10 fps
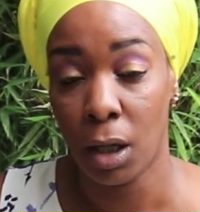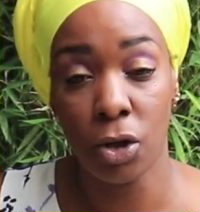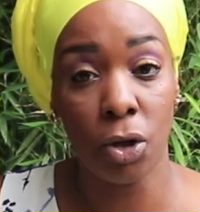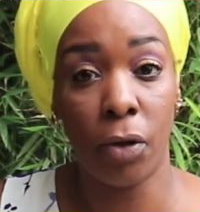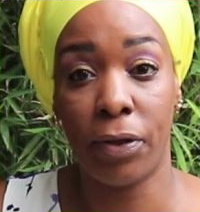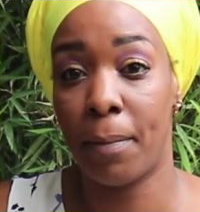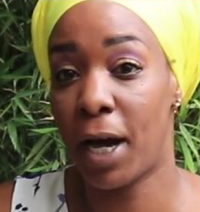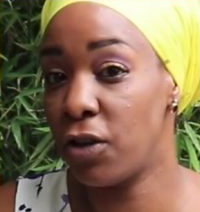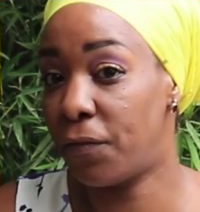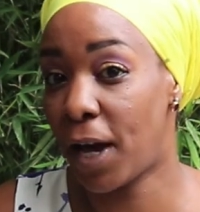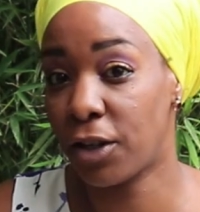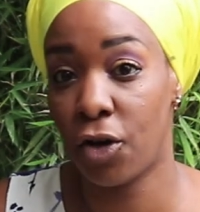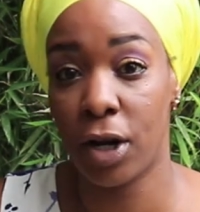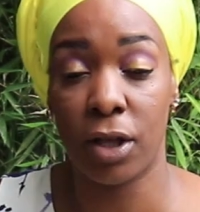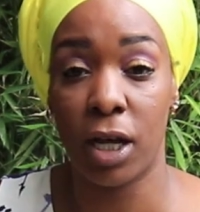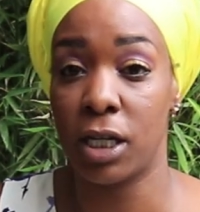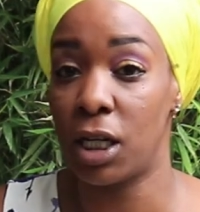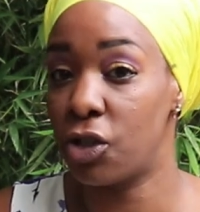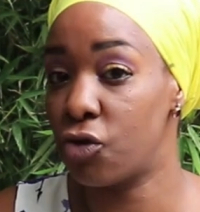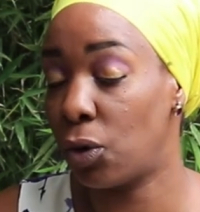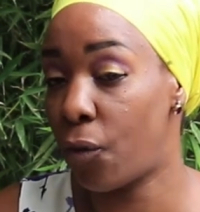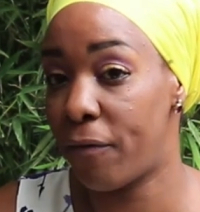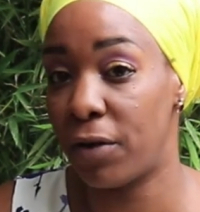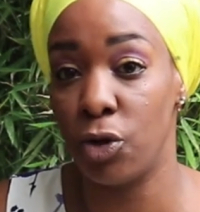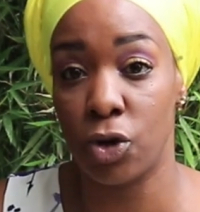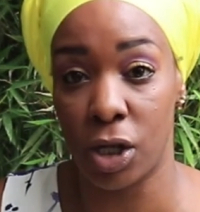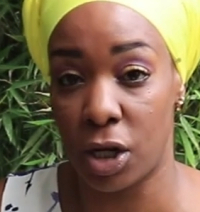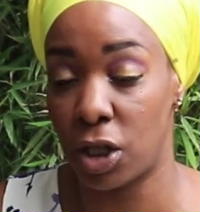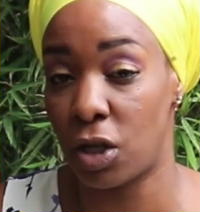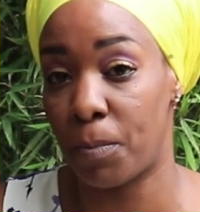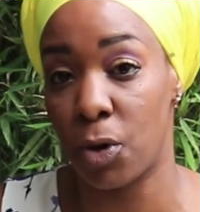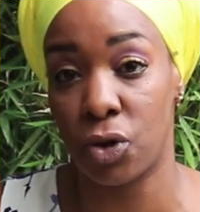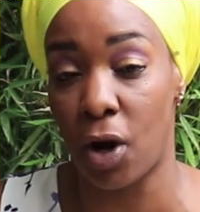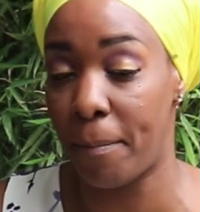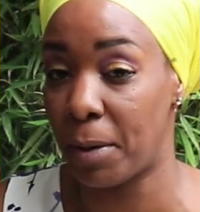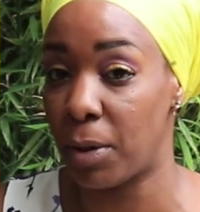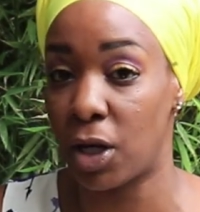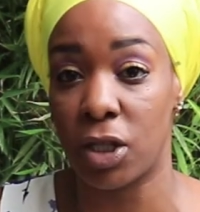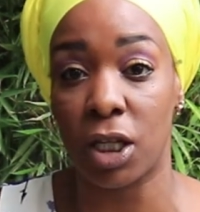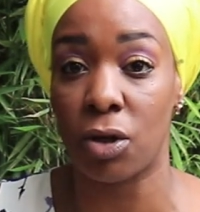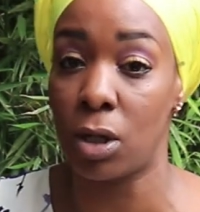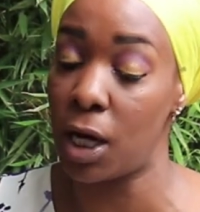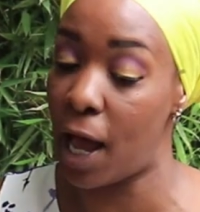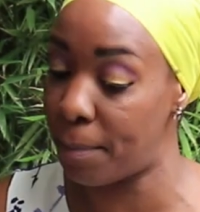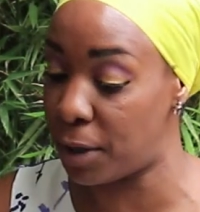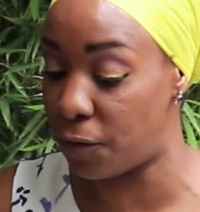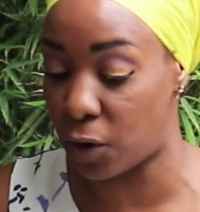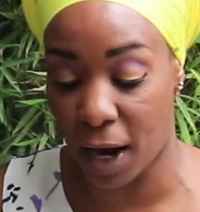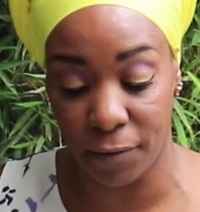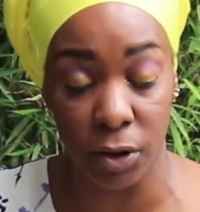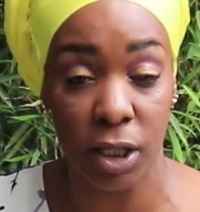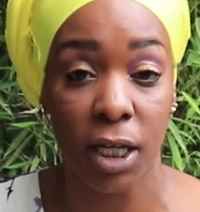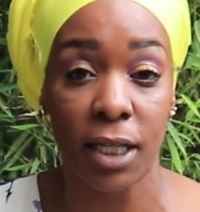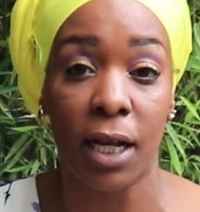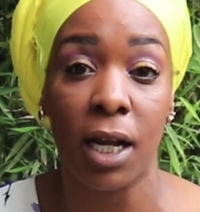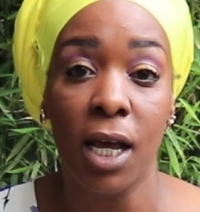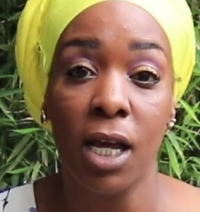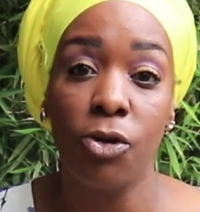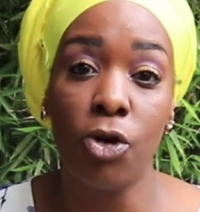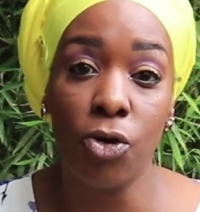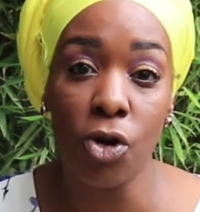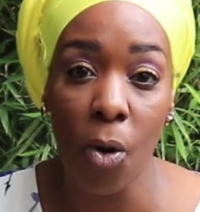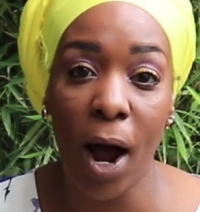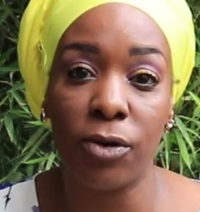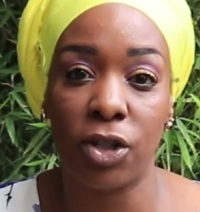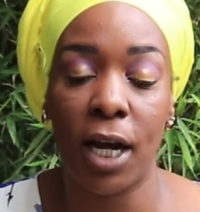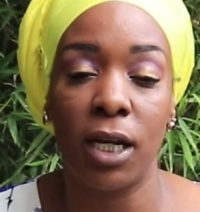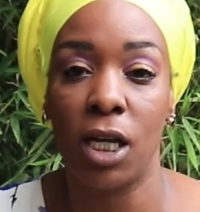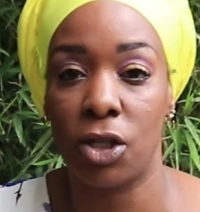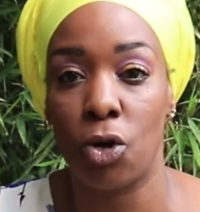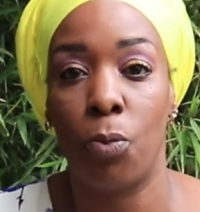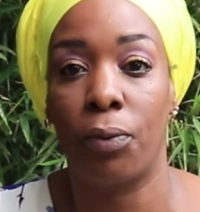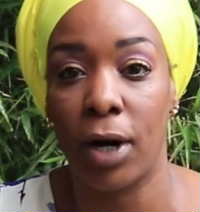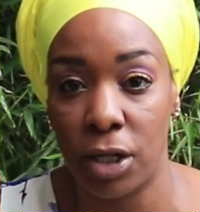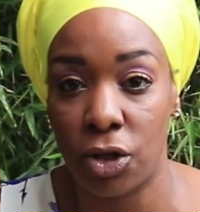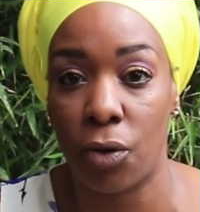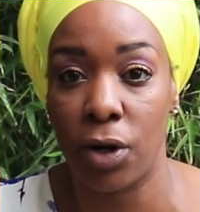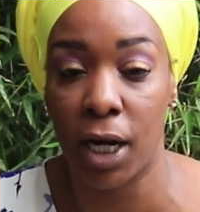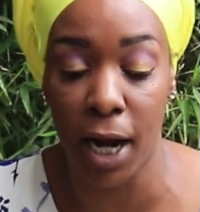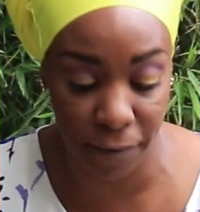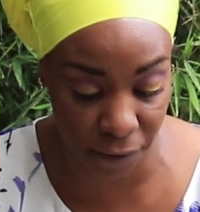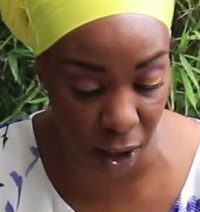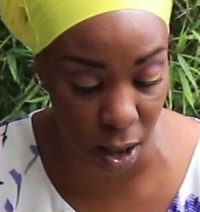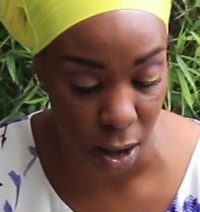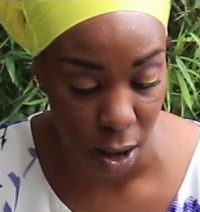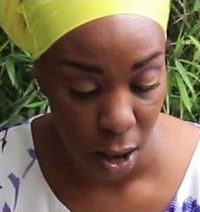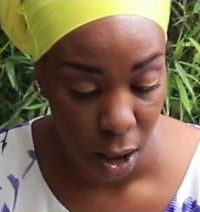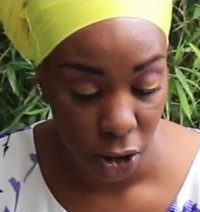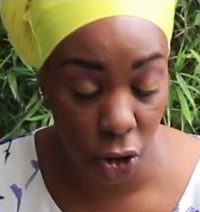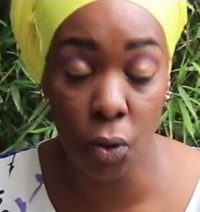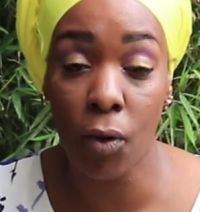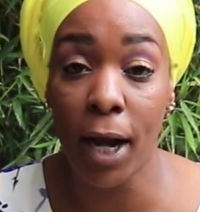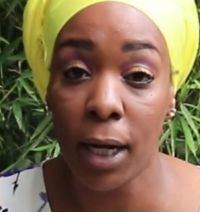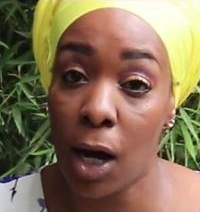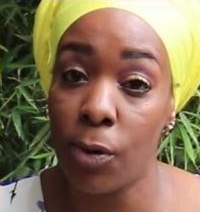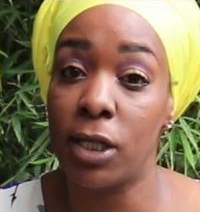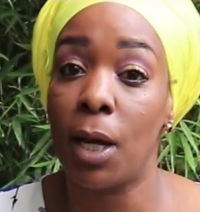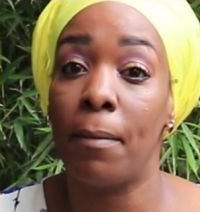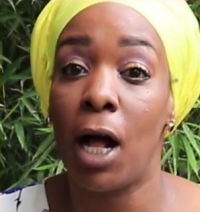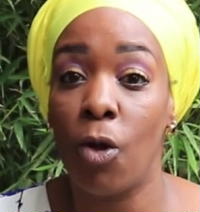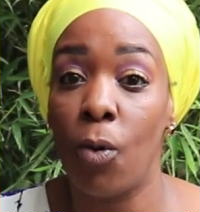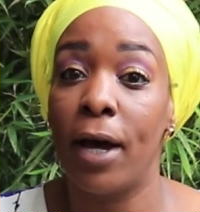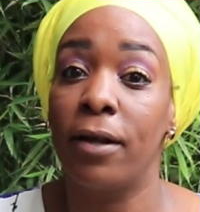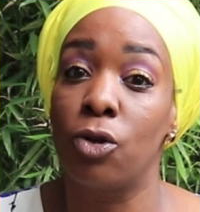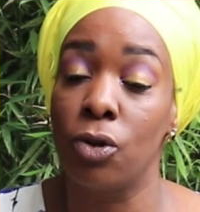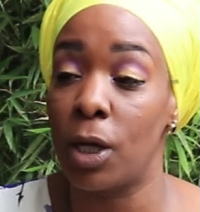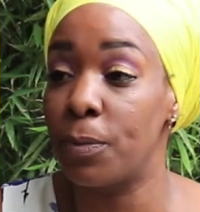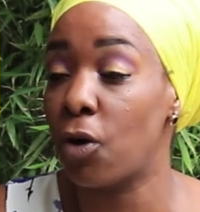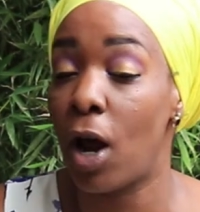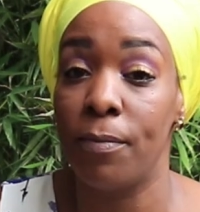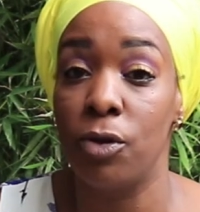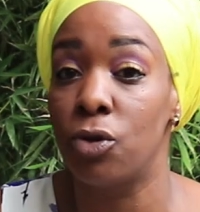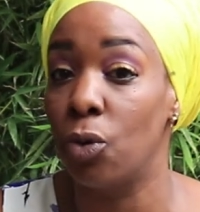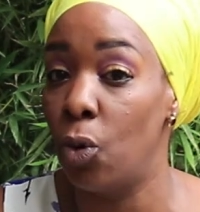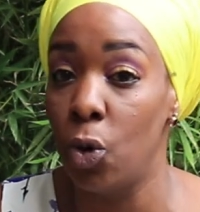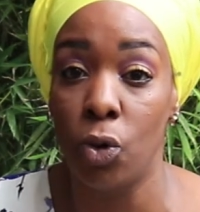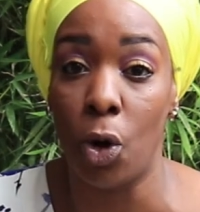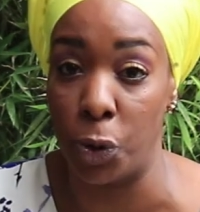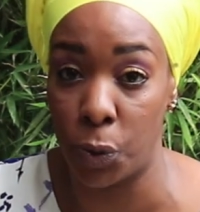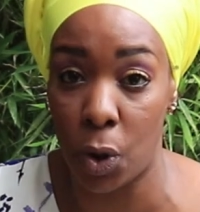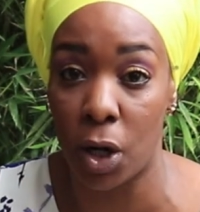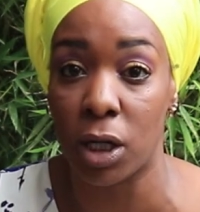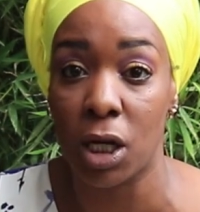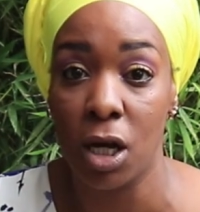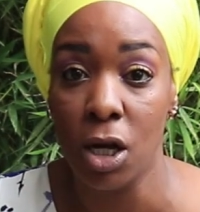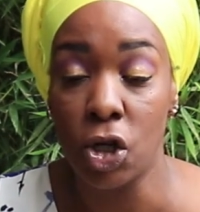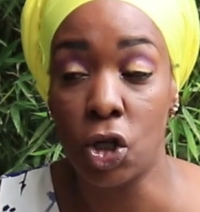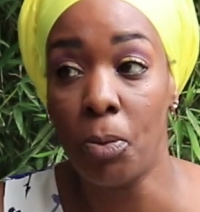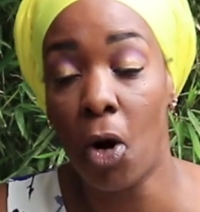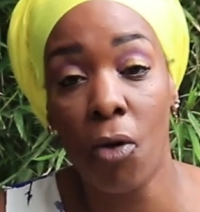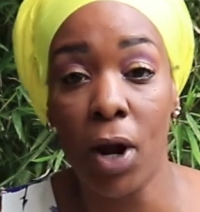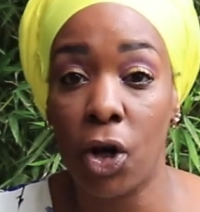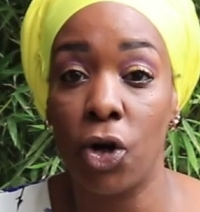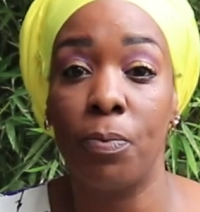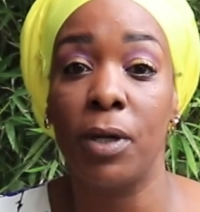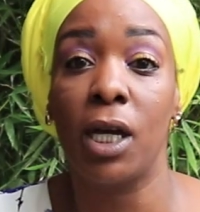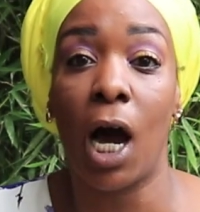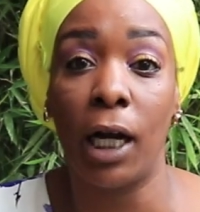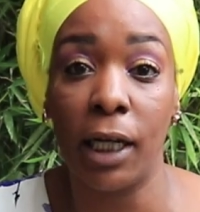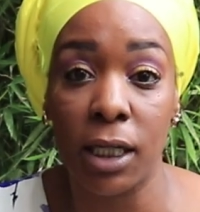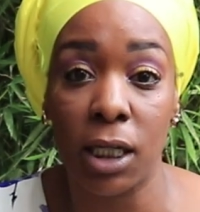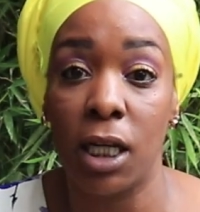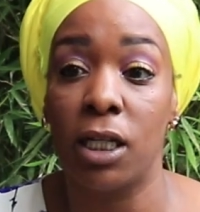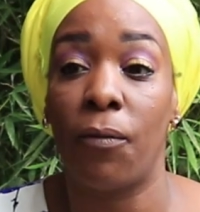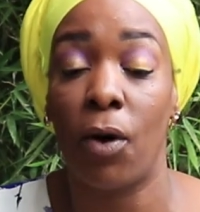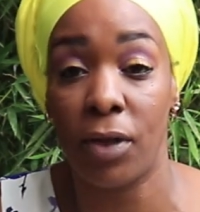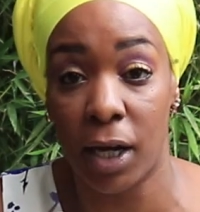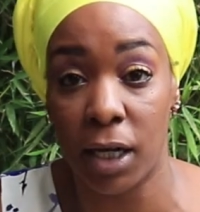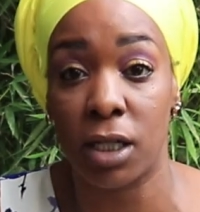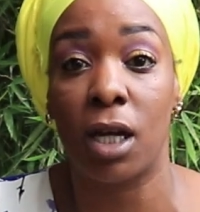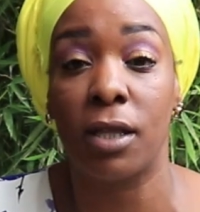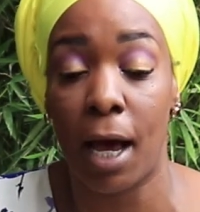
the manufacturing, the industrial revolution that is supposed to happen, because it's not going to happen if we have all these things. And how China is so predatory in Africa. So right now it's a malware to subscribe you to who knows what. Tomorrow it could be a listening where they can turn